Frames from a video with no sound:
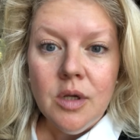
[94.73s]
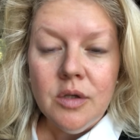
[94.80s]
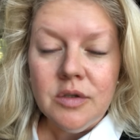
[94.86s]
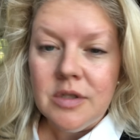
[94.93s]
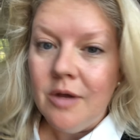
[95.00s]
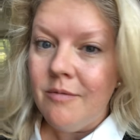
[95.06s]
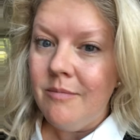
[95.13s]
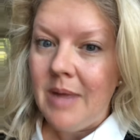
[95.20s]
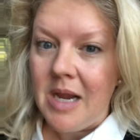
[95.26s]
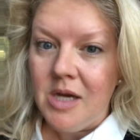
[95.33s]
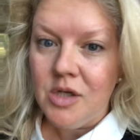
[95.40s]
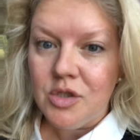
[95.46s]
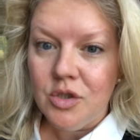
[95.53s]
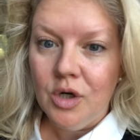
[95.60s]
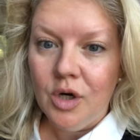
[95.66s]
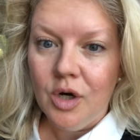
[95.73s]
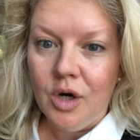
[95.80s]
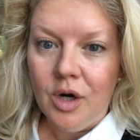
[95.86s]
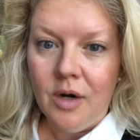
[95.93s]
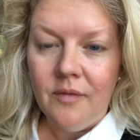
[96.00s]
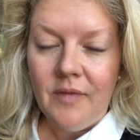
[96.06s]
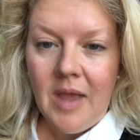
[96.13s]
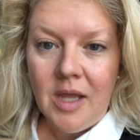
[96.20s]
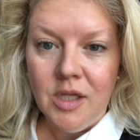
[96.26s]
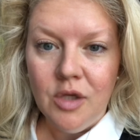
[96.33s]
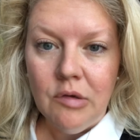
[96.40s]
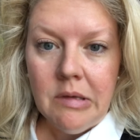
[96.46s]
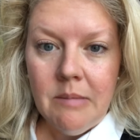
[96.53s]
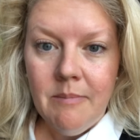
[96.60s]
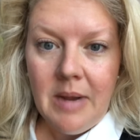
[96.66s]
So make sure that you
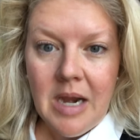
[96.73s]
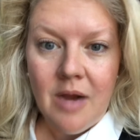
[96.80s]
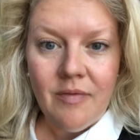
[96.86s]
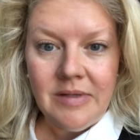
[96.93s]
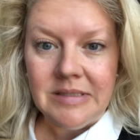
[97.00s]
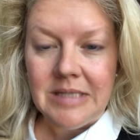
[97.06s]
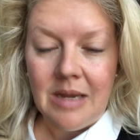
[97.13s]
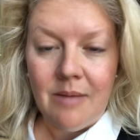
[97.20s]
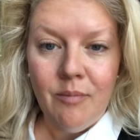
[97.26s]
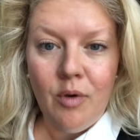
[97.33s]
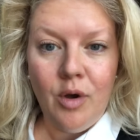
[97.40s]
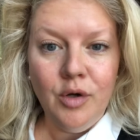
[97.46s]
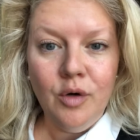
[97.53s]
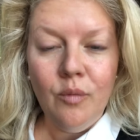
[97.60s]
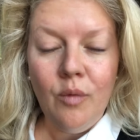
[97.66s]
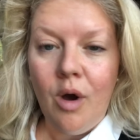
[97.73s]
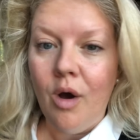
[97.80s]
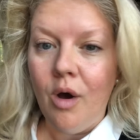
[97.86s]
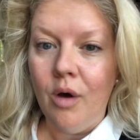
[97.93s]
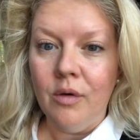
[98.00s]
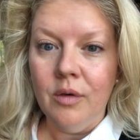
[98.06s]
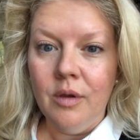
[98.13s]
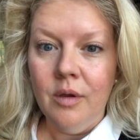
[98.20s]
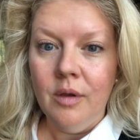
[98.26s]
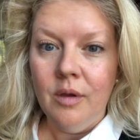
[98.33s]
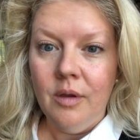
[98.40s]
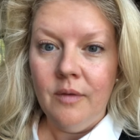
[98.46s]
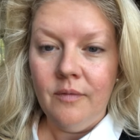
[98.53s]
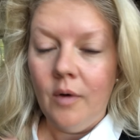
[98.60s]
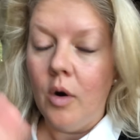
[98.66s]
compare the sample on your wall
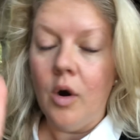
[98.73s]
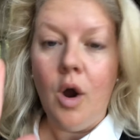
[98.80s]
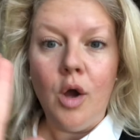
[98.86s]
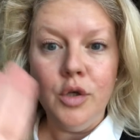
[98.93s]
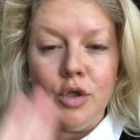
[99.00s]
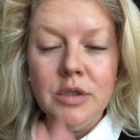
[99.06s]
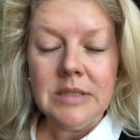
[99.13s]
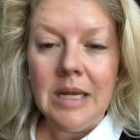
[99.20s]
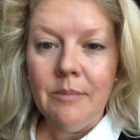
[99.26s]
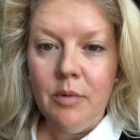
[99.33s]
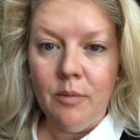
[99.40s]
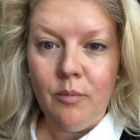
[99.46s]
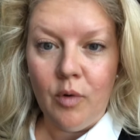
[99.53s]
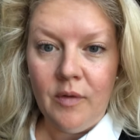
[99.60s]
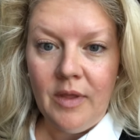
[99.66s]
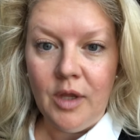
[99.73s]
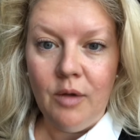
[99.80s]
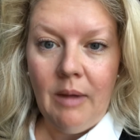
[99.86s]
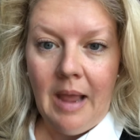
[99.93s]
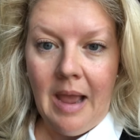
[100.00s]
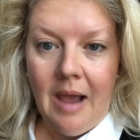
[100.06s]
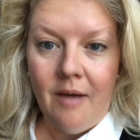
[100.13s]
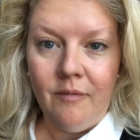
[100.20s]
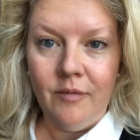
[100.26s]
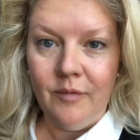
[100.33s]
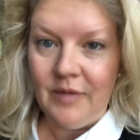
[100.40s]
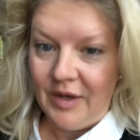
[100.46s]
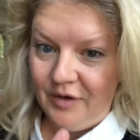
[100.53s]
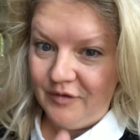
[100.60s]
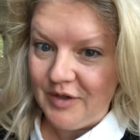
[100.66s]
or on your sample board that
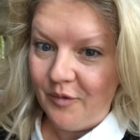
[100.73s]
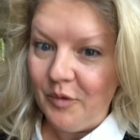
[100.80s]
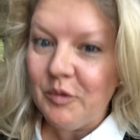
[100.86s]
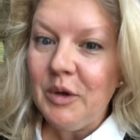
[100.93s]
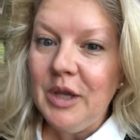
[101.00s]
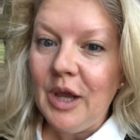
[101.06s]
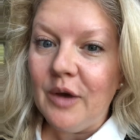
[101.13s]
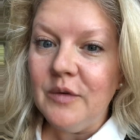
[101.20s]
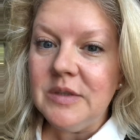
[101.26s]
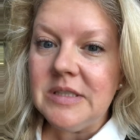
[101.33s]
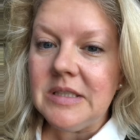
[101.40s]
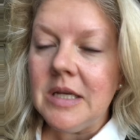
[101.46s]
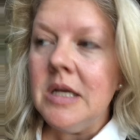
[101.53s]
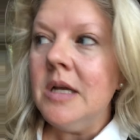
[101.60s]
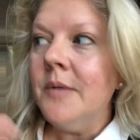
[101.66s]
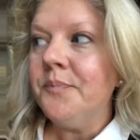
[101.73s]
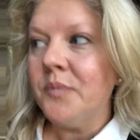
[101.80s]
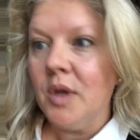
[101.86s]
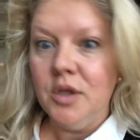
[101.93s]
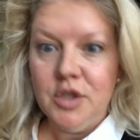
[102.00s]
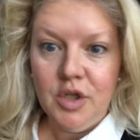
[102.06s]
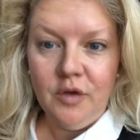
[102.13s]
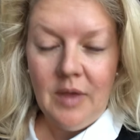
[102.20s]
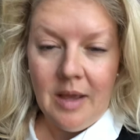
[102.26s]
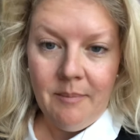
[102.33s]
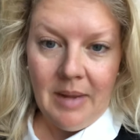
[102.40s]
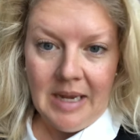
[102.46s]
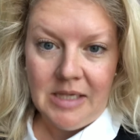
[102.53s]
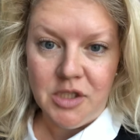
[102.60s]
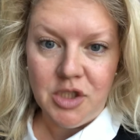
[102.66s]
you've done with 3 coats to that
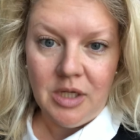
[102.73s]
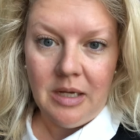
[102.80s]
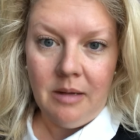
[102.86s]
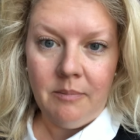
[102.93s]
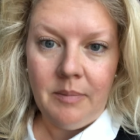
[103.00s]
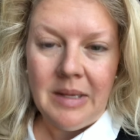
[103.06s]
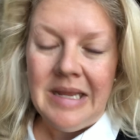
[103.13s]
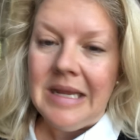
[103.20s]
paint chip.